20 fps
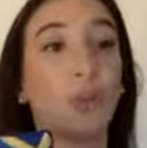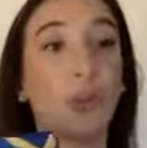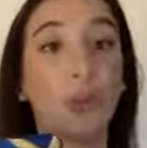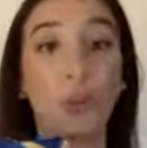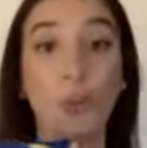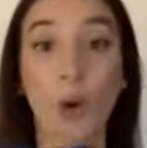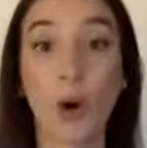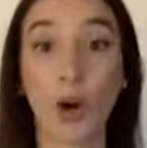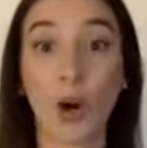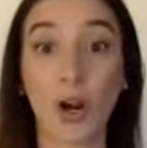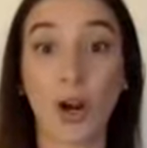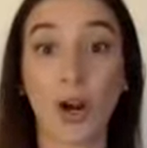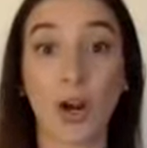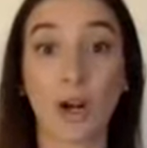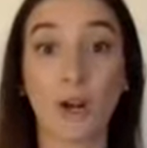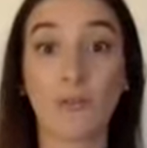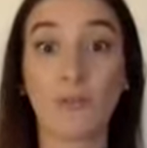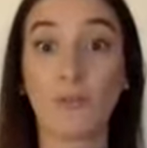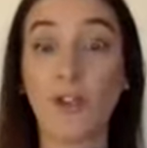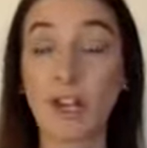who
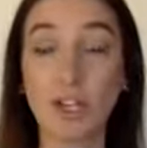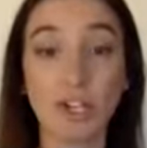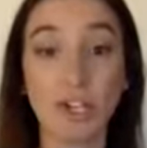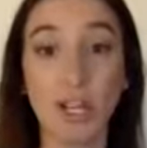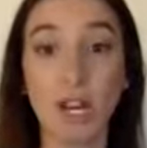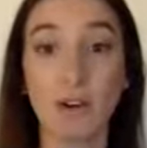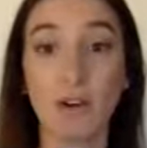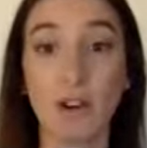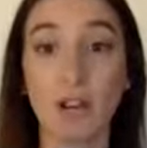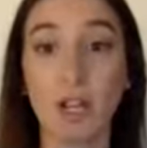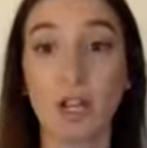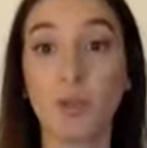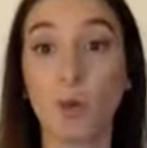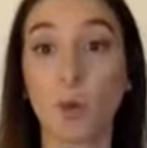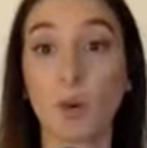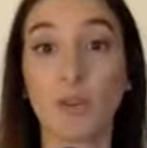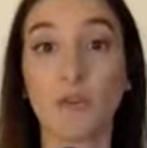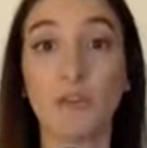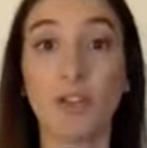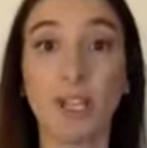are vegetarian
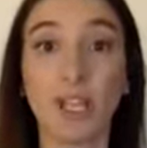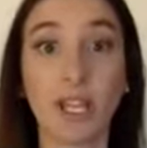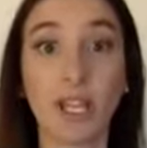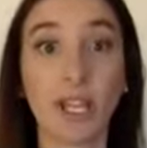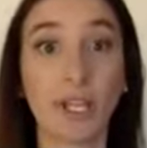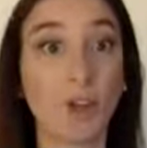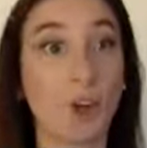or vegan,